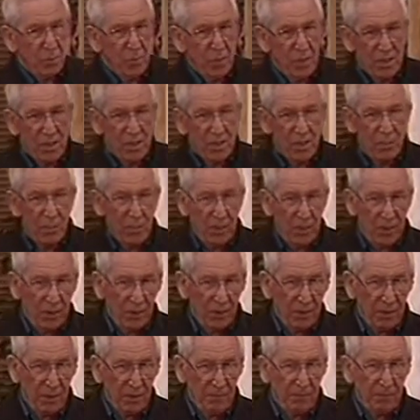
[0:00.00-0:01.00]
place to be,
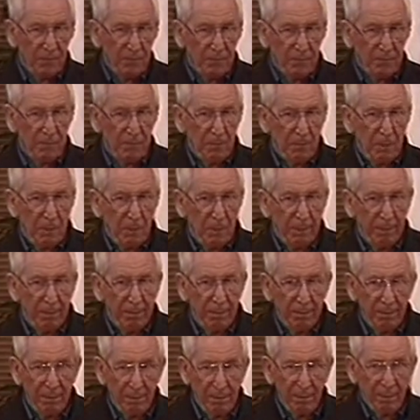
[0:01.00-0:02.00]
see.
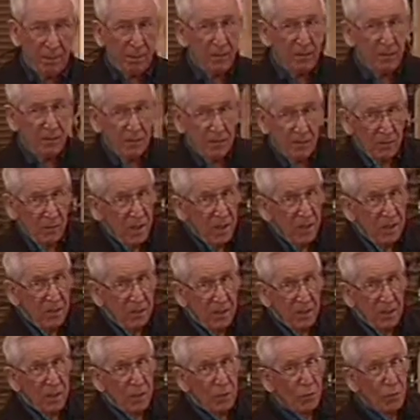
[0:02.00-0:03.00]

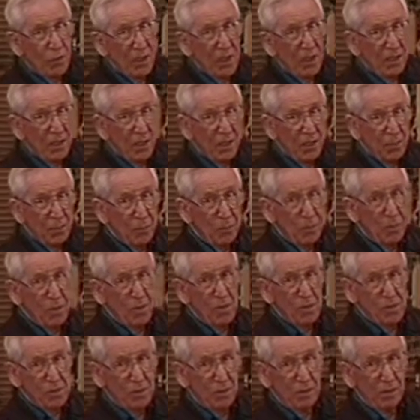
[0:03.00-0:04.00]
They are really under
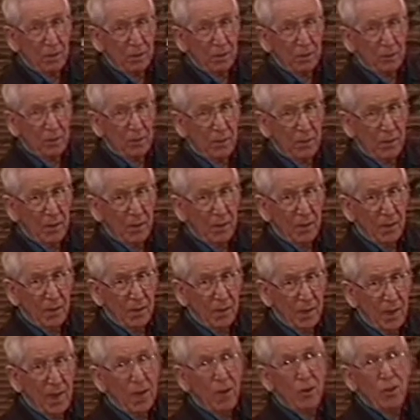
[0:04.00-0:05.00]
pressure, see.
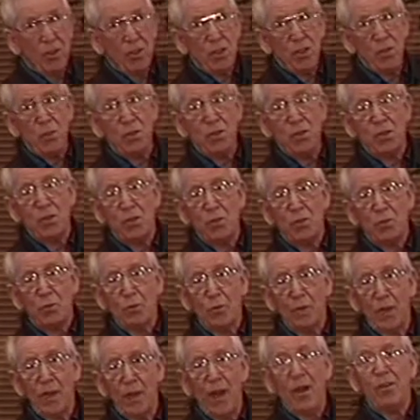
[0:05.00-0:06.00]
How can you be
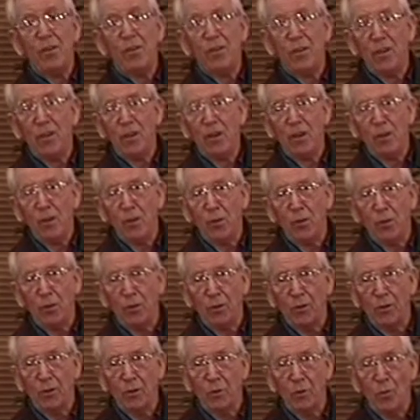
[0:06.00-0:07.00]
sure? How do you know?
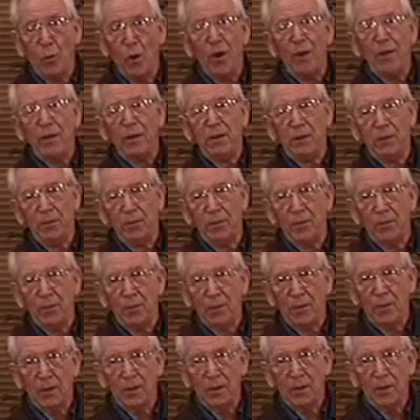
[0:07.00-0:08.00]
What if?
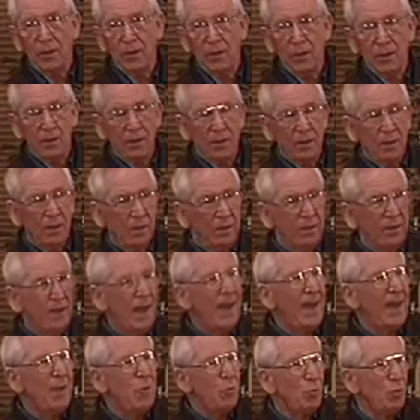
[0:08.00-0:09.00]

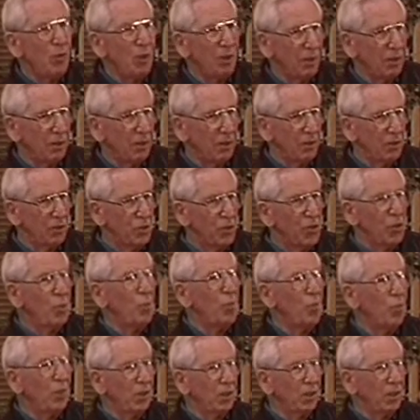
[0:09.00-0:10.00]
Can we? Should
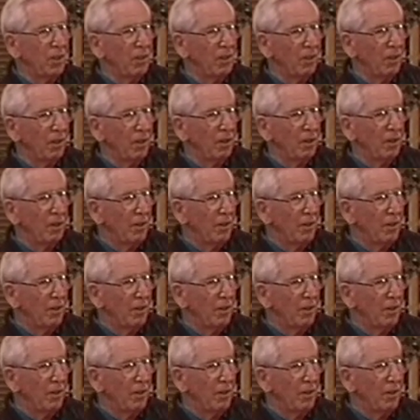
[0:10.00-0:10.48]
we? See?